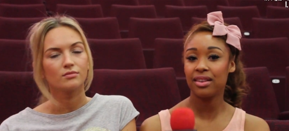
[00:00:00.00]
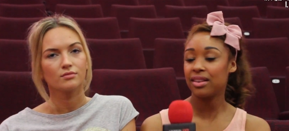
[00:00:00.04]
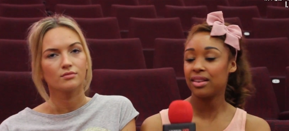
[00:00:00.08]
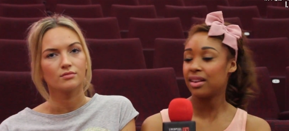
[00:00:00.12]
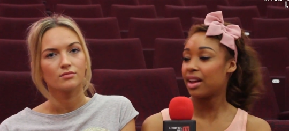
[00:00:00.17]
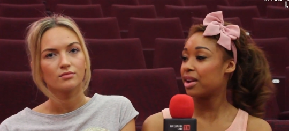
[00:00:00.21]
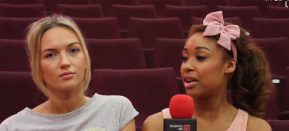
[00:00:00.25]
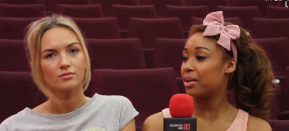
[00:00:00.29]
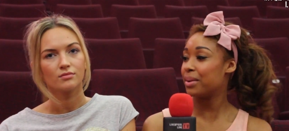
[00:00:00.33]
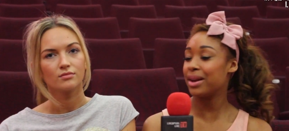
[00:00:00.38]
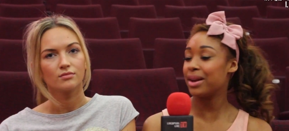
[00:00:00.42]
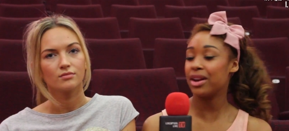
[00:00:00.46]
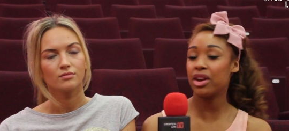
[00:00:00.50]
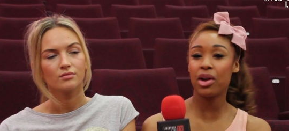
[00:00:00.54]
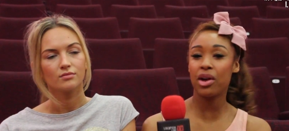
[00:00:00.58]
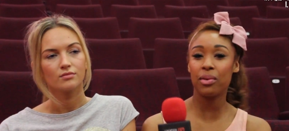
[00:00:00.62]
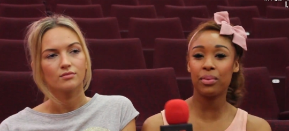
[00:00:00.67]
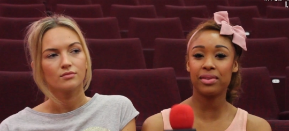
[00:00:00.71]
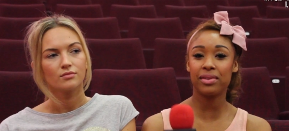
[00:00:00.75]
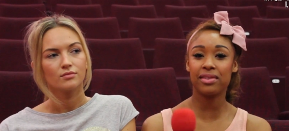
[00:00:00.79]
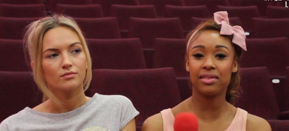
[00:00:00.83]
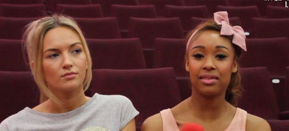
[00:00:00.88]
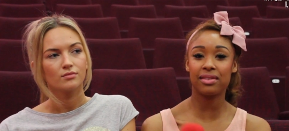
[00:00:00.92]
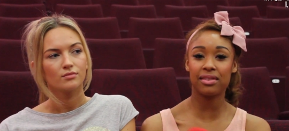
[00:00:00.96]
Speaker 1: And I mean, I know
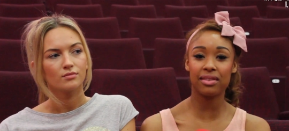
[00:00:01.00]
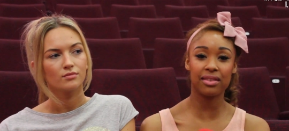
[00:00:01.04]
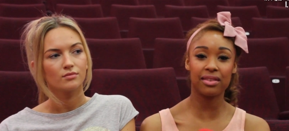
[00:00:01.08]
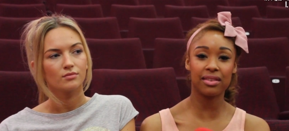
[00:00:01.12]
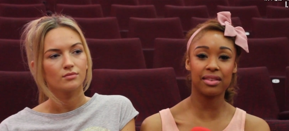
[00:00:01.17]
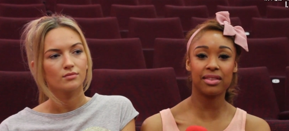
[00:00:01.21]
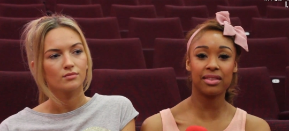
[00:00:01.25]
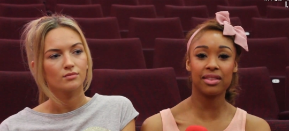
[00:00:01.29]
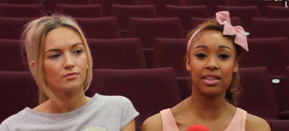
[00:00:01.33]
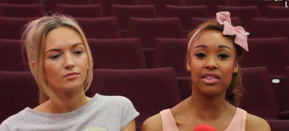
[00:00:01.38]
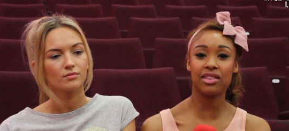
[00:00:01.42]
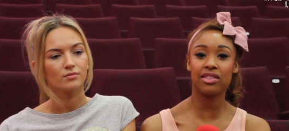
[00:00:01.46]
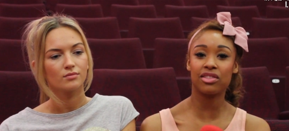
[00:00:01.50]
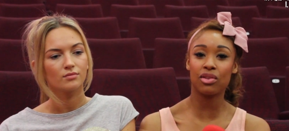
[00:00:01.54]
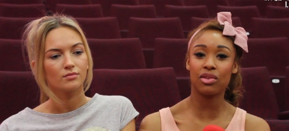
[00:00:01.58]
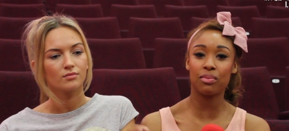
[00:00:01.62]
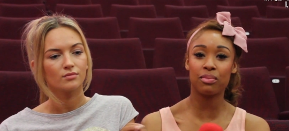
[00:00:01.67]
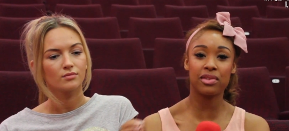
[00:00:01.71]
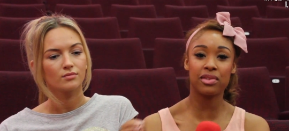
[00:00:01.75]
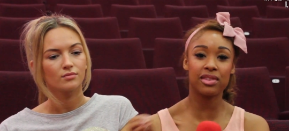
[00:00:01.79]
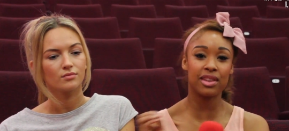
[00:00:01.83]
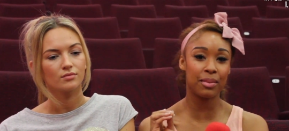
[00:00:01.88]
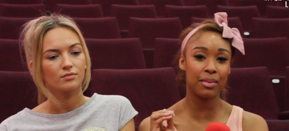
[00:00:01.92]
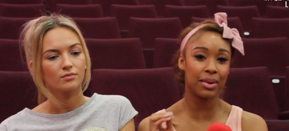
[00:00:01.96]
it's there's some
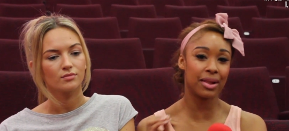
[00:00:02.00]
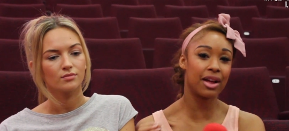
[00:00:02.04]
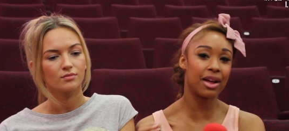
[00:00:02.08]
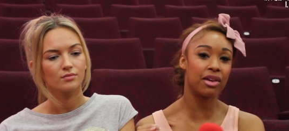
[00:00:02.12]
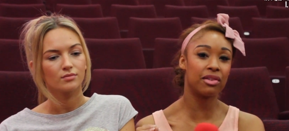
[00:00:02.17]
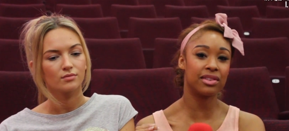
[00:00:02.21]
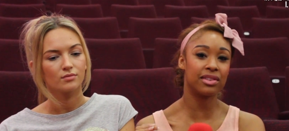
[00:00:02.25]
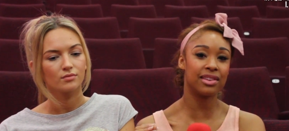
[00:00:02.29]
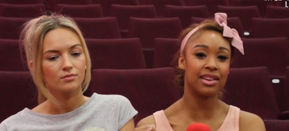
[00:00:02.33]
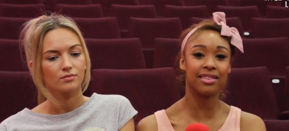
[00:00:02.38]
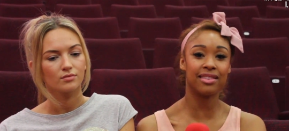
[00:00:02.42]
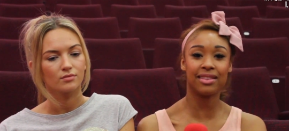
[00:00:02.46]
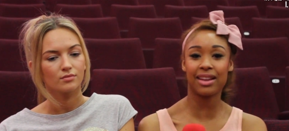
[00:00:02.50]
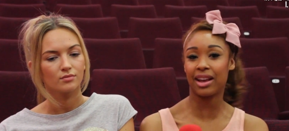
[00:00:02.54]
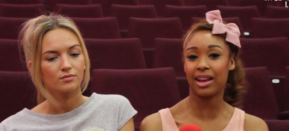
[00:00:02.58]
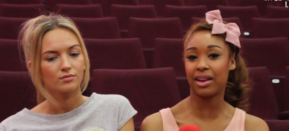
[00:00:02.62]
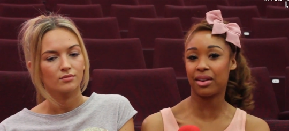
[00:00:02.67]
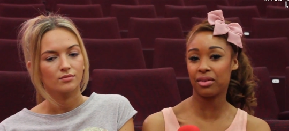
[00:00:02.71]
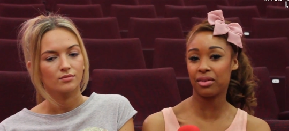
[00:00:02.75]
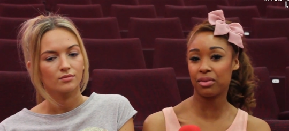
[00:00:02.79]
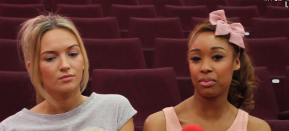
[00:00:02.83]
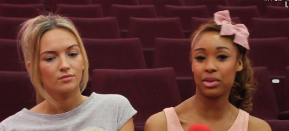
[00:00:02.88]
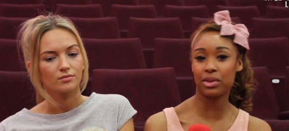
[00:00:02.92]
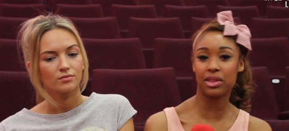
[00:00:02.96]
similarities
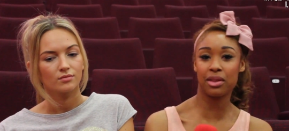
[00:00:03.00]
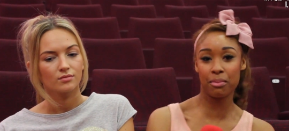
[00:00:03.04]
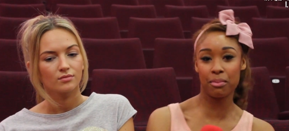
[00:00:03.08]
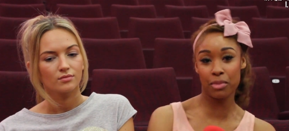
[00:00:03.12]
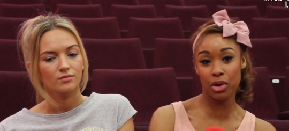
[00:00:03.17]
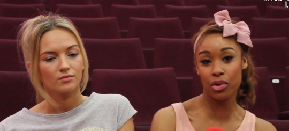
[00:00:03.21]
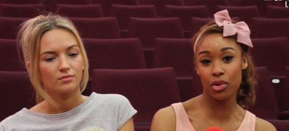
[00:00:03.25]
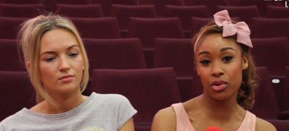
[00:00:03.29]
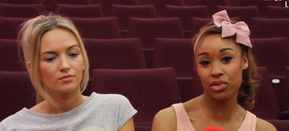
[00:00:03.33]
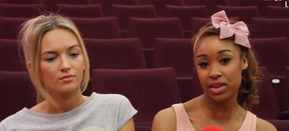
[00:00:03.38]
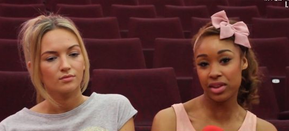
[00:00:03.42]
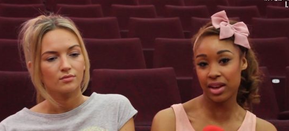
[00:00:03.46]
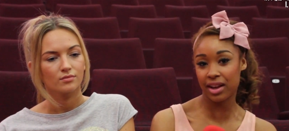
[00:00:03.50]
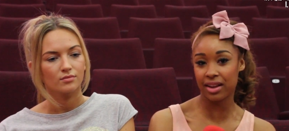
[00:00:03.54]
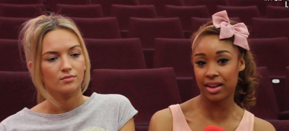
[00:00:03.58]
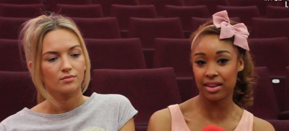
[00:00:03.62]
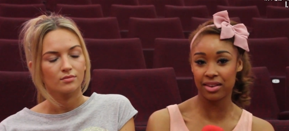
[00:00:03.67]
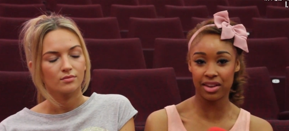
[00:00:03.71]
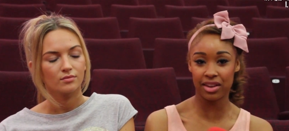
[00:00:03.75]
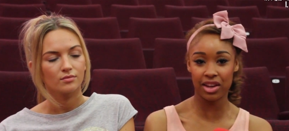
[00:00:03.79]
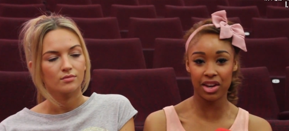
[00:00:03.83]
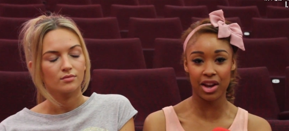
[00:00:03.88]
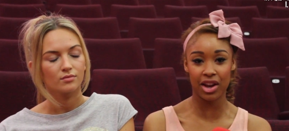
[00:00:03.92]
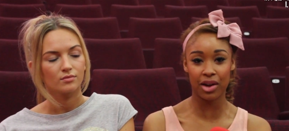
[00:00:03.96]
like with the music
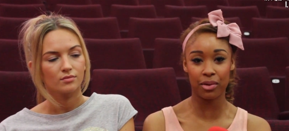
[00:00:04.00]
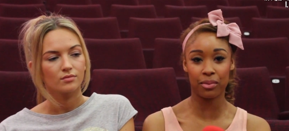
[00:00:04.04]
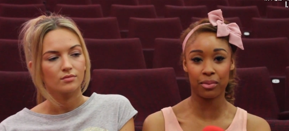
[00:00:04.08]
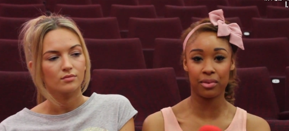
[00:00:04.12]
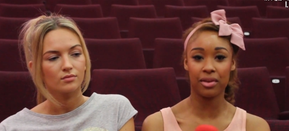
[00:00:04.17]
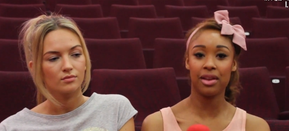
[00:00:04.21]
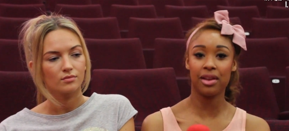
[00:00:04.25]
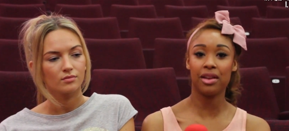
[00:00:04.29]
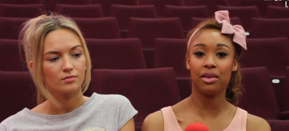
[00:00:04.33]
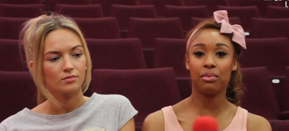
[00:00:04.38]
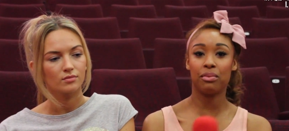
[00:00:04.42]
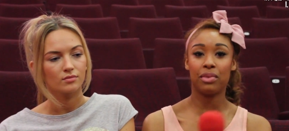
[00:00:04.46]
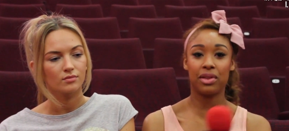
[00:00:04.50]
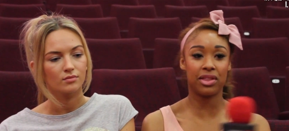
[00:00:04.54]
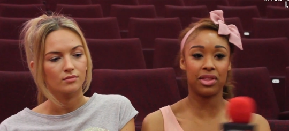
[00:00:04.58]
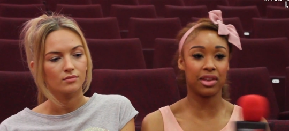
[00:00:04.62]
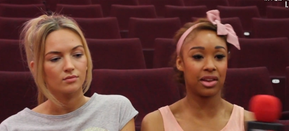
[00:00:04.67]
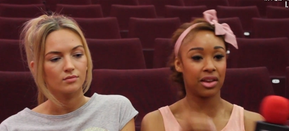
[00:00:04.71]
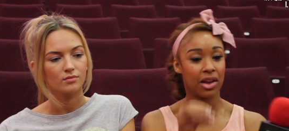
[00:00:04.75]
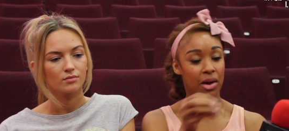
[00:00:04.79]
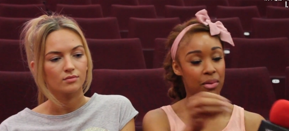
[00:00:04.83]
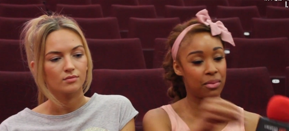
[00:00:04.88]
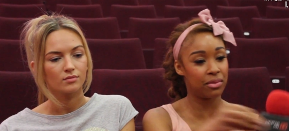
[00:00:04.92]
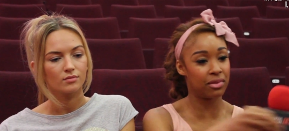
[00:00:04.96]
and you know with the
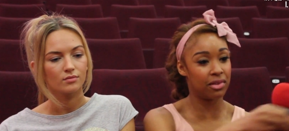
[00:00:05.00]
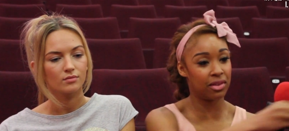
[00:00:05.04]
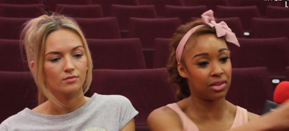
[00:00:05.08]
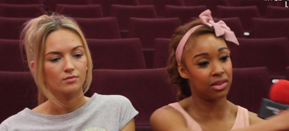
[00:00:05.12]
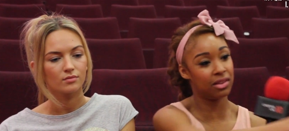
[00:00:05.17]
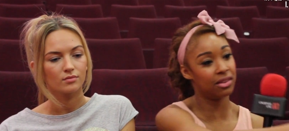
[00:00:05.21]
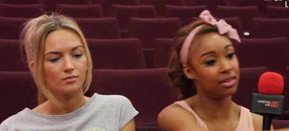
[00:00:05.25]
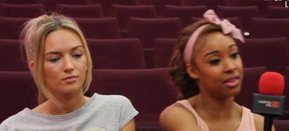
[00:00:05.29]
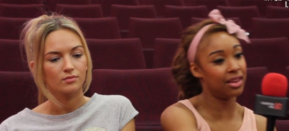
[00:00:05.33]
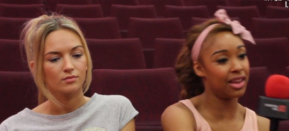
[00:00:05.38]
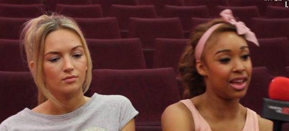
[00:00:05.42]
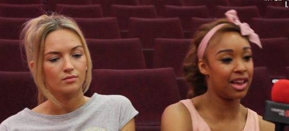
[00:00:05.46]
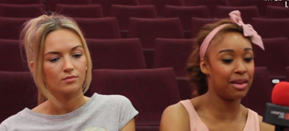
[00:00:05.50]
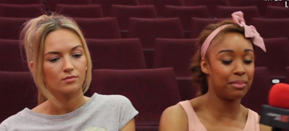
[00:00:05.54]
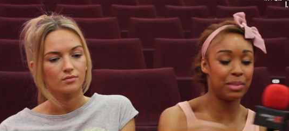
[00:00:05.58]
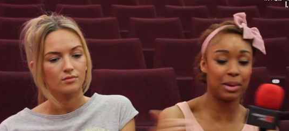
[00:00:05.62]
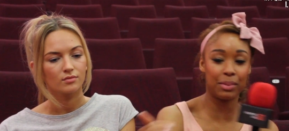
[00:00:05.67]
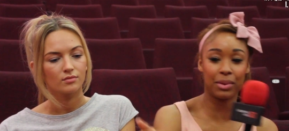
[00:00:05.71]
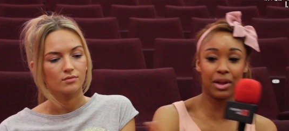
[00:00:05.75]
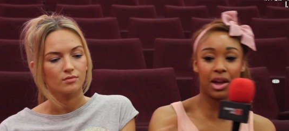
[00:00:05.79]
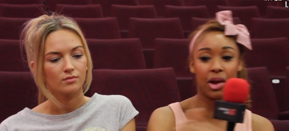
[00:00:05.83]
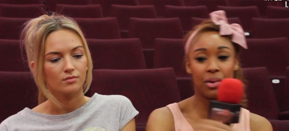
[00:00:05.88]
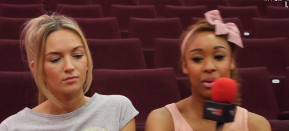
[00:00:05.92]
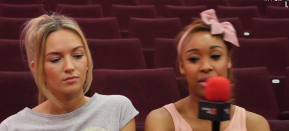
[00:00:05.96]
going on people
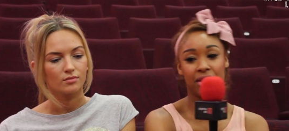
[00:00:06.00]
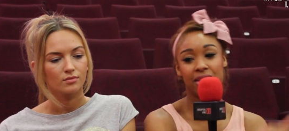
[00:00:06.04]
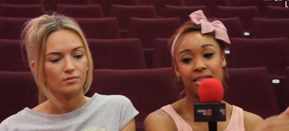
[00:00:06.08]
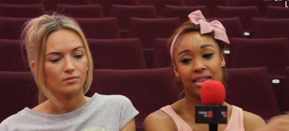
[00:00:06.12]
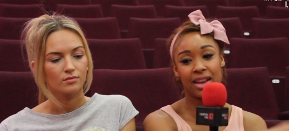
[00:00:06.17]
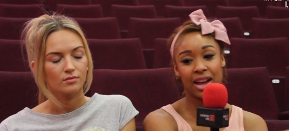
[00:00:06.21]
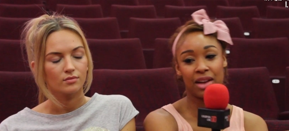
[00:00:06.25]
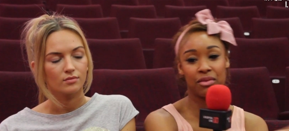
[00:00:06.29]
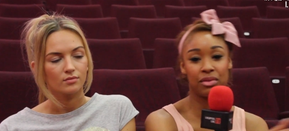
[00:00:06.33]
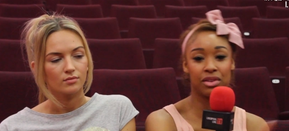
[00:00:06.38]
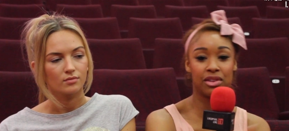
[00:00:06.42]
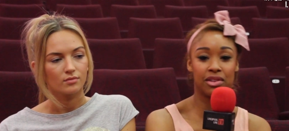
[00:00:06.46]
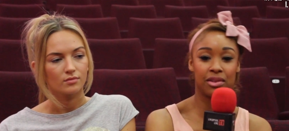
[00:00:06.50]
going in the downward